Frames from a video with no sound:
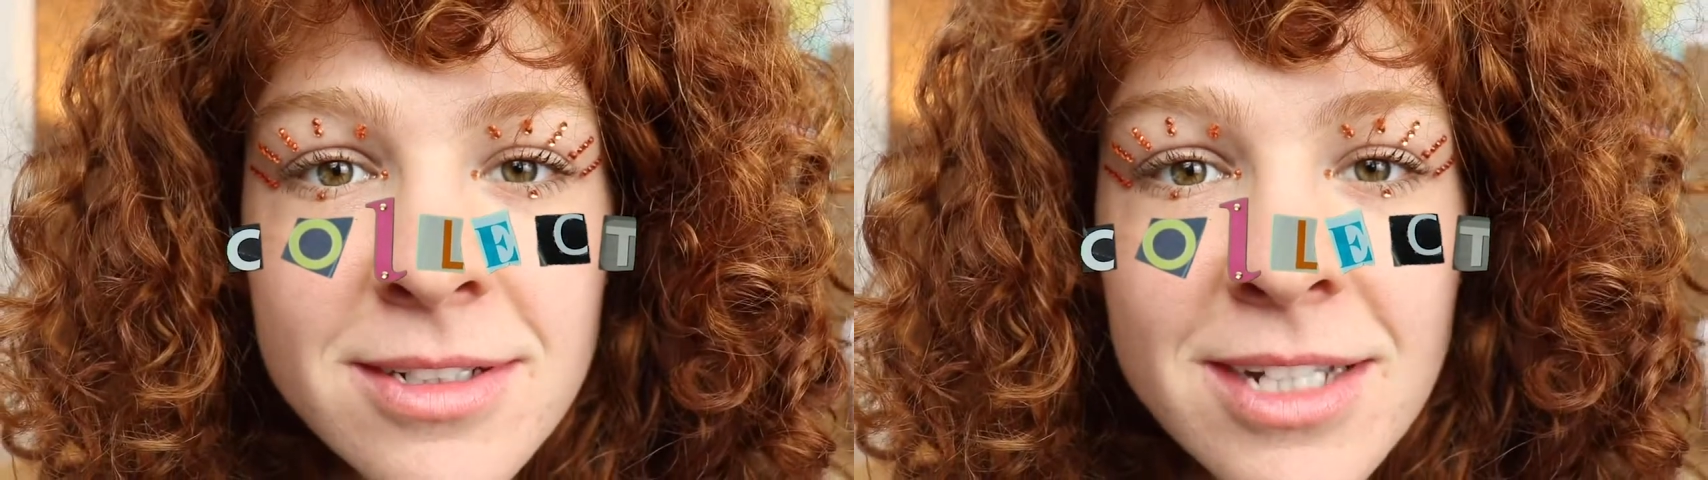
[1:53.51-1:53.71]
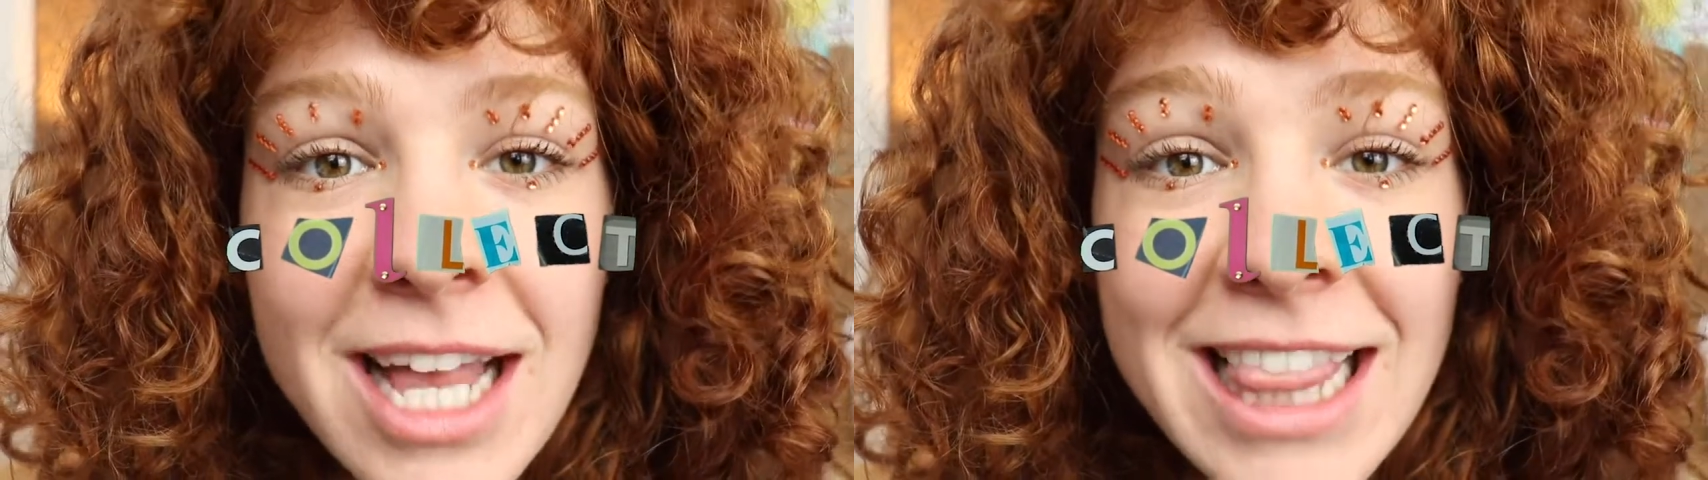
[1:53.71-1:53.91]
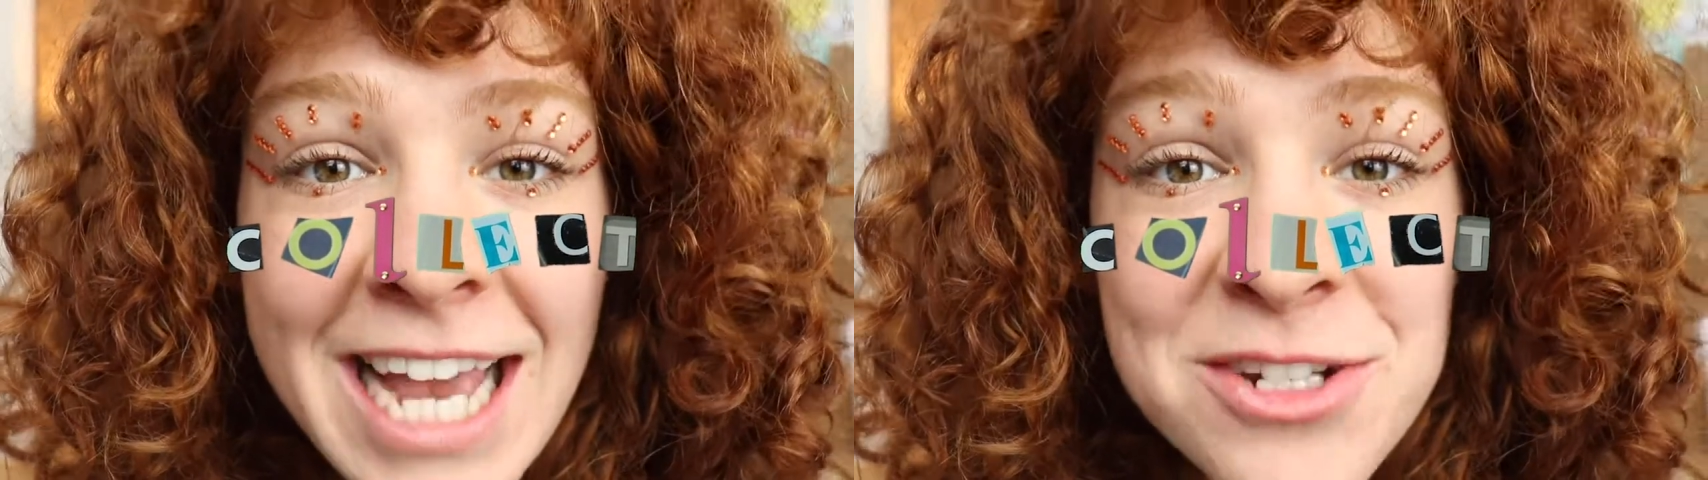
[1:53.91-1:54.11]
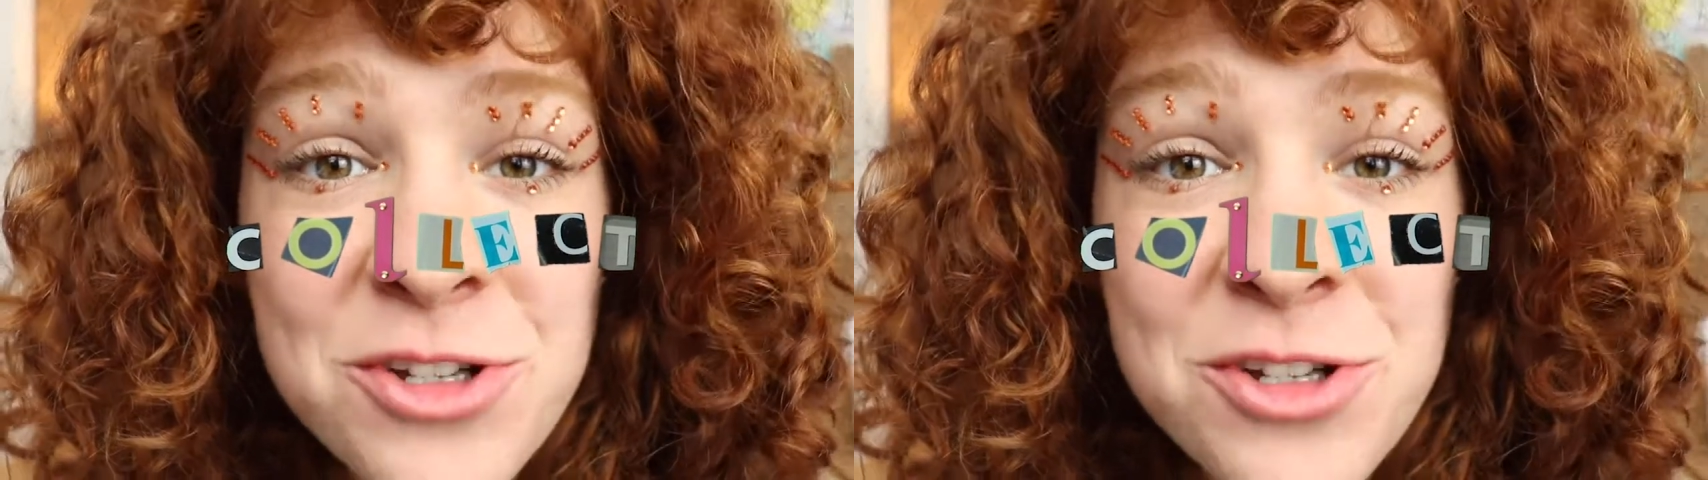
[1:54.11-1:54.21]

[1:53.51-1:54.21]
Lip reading: collect